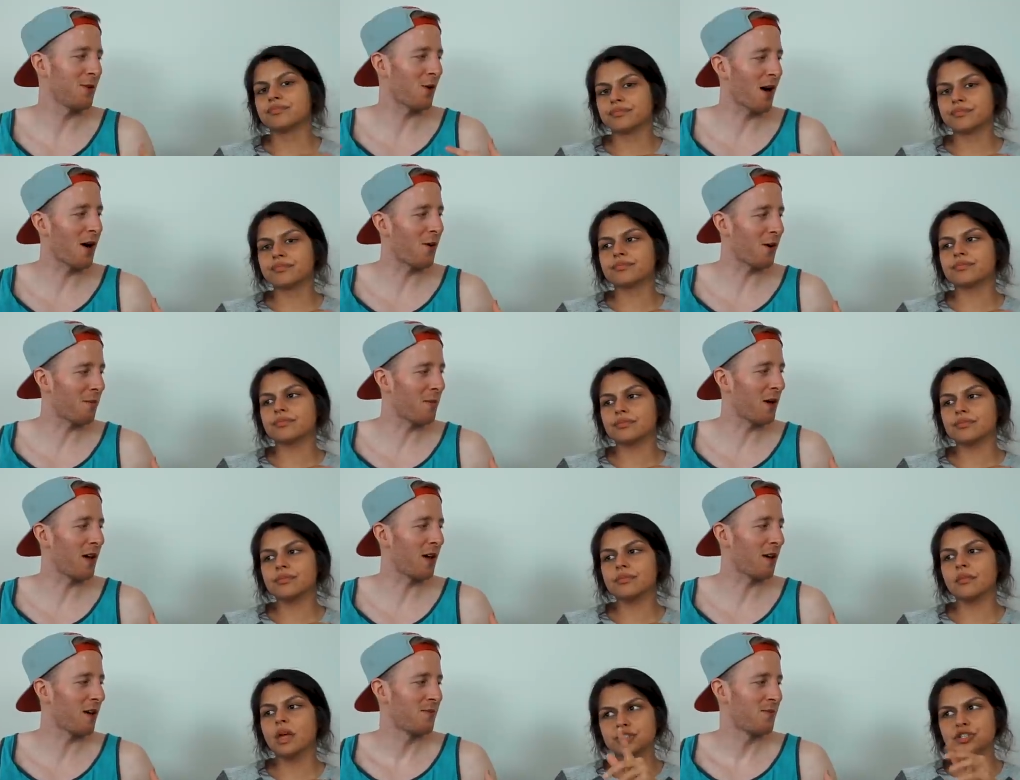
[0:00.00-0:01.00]
Speaker 1: to where I want to
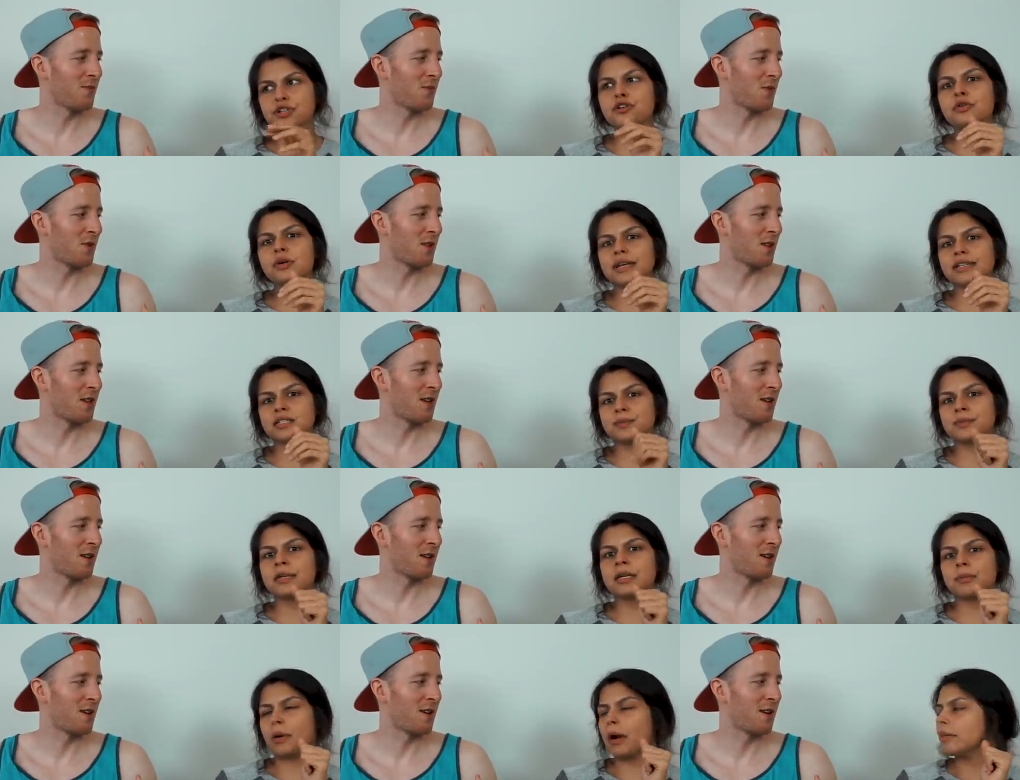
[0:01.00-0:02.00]
be.
Speaker 2: Two gets
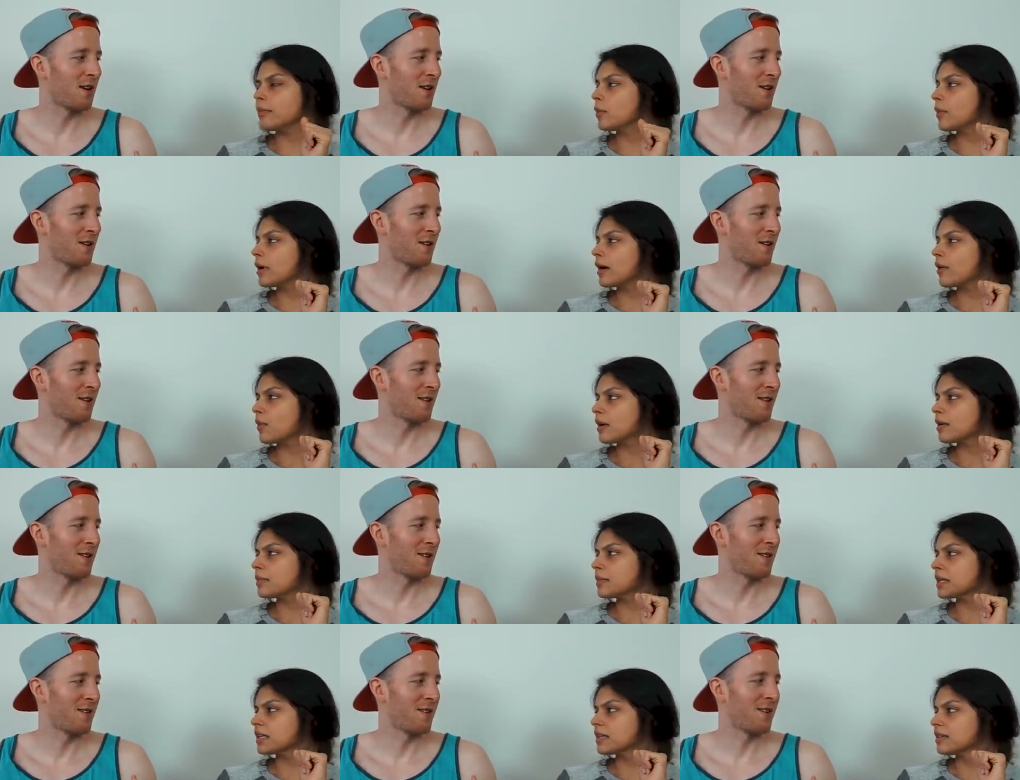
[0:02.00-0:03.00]
me probably where I want to
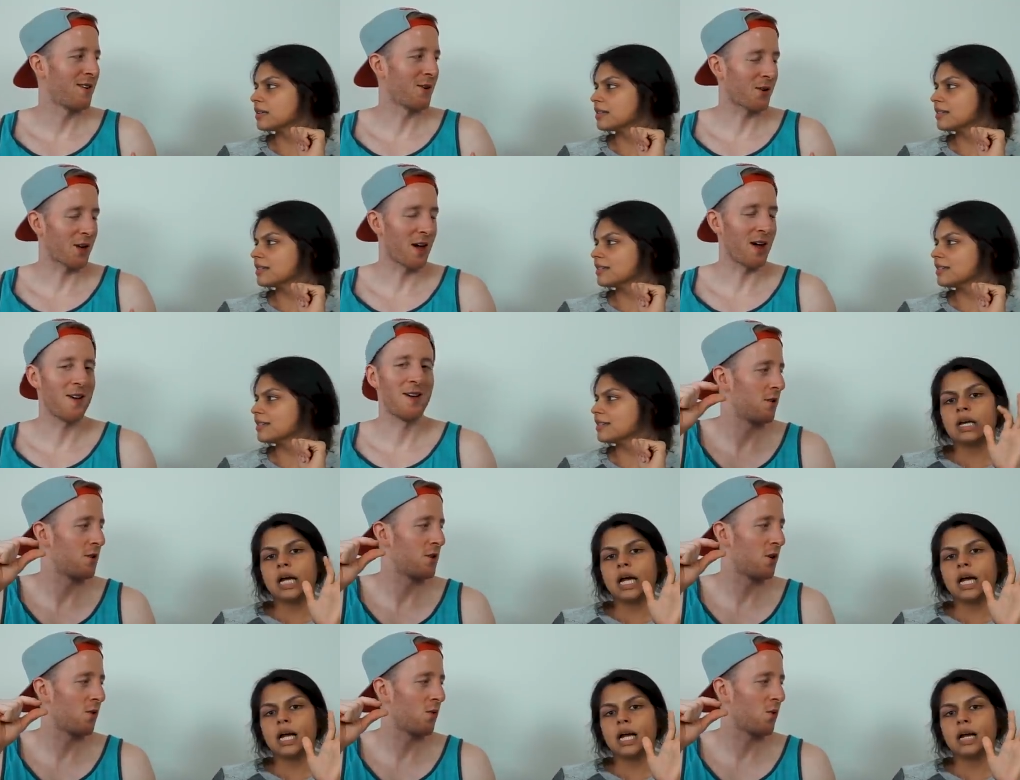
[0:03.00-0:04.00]
be.
Speaker 1: Okay,
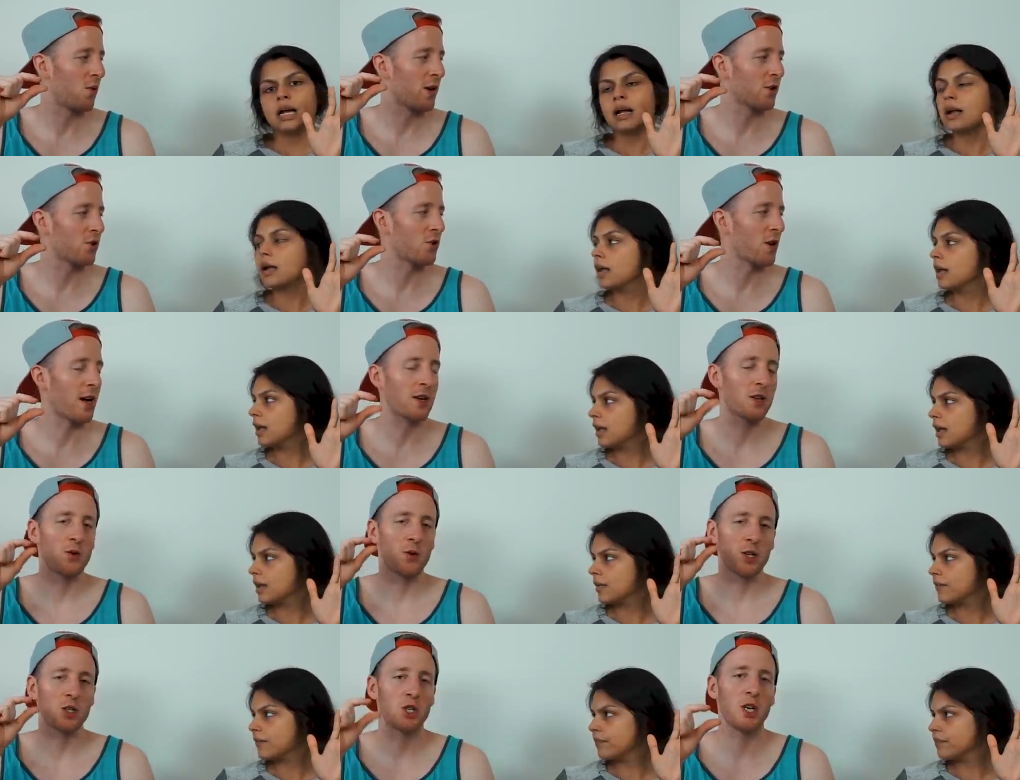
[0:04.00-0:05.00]
so we're trying to
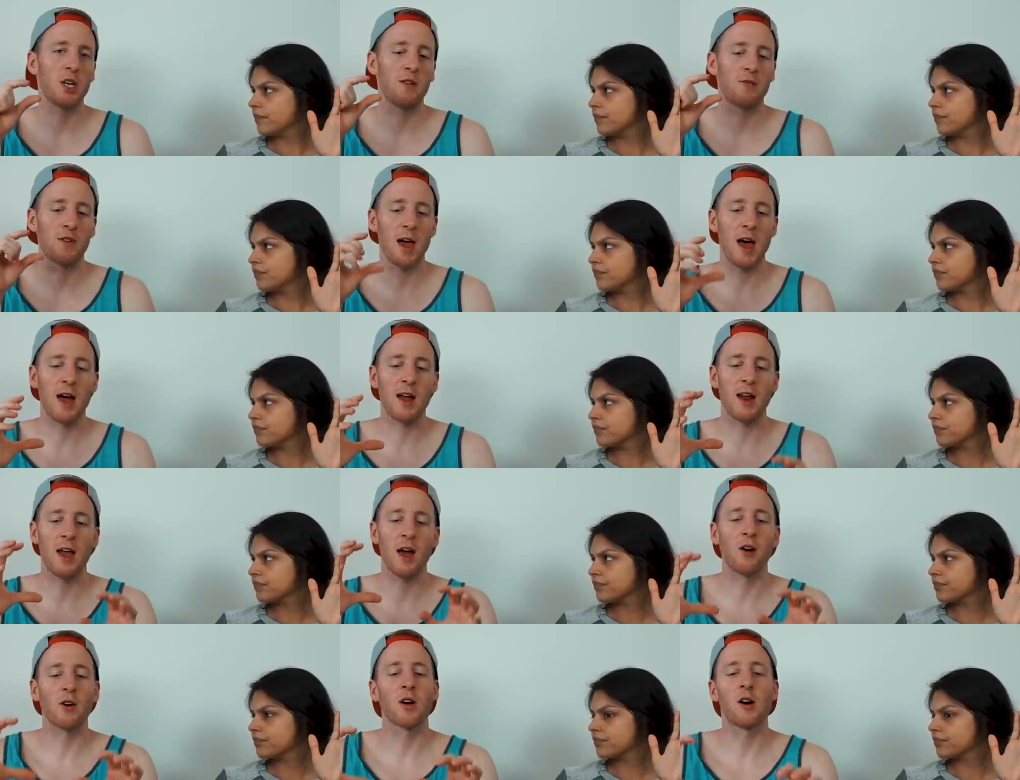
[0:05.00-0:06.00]
achieve that
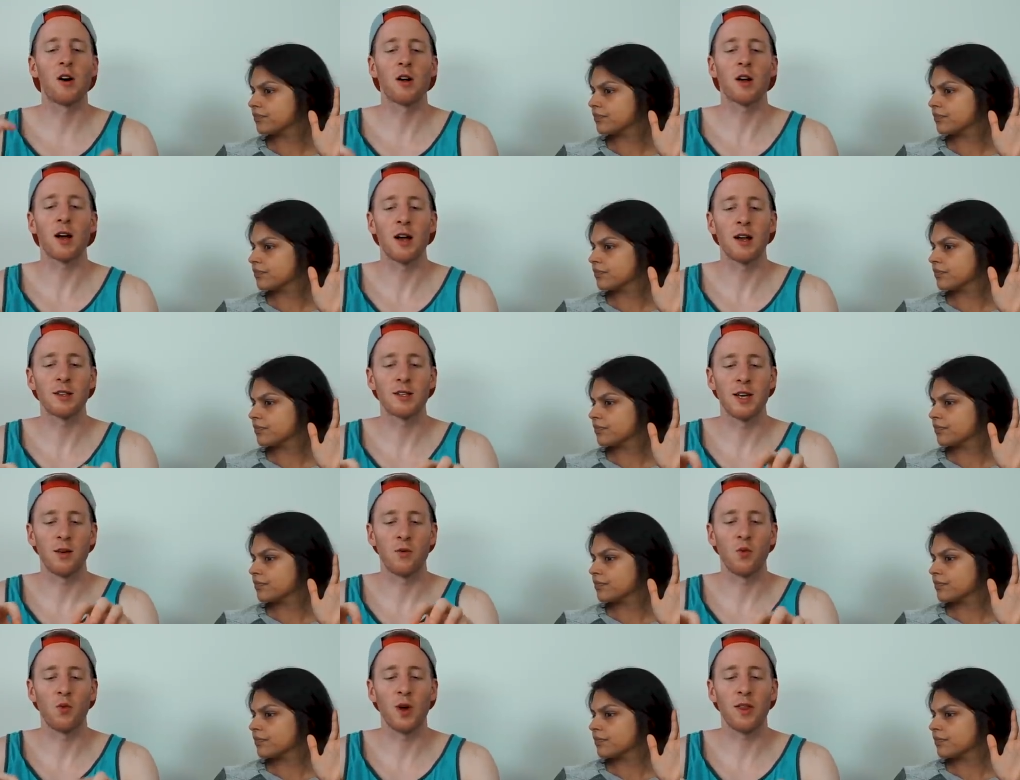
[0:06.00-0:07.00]
alcohol
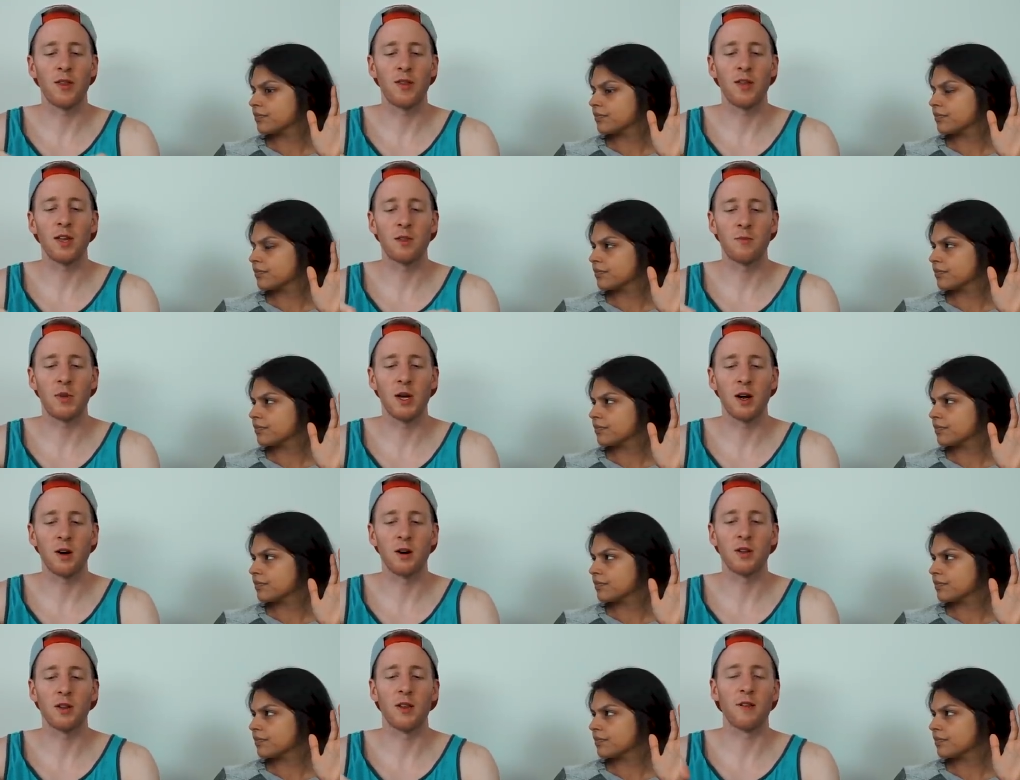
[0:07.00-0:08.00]
content with these
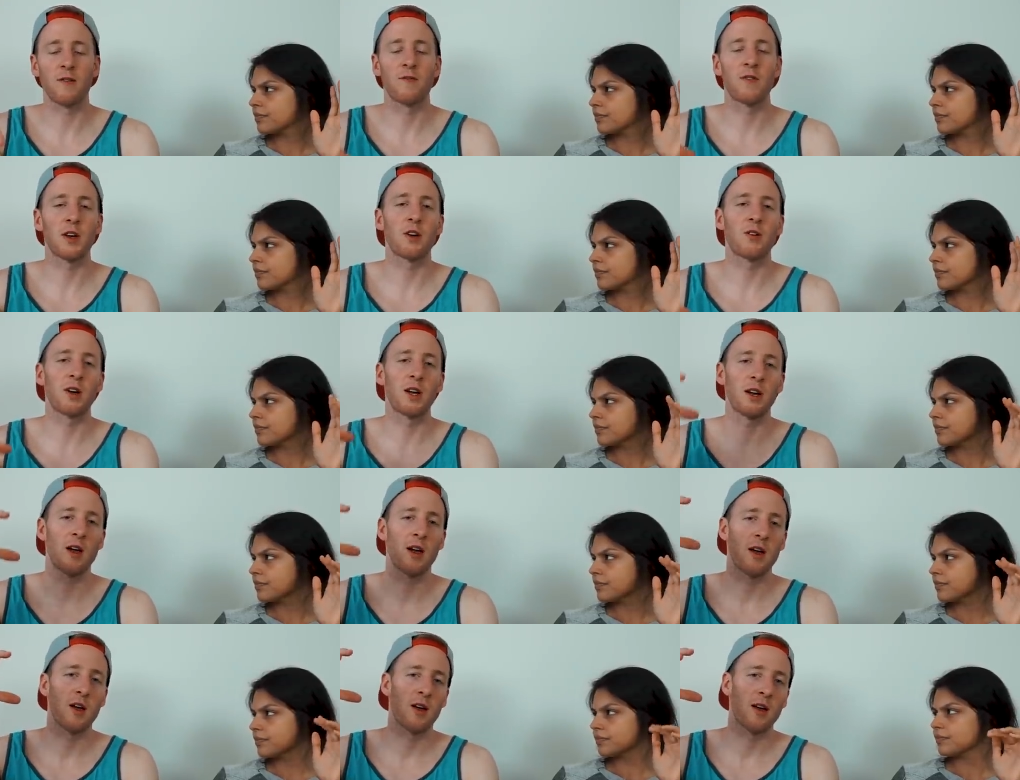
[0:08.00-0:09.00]
beers and then figuring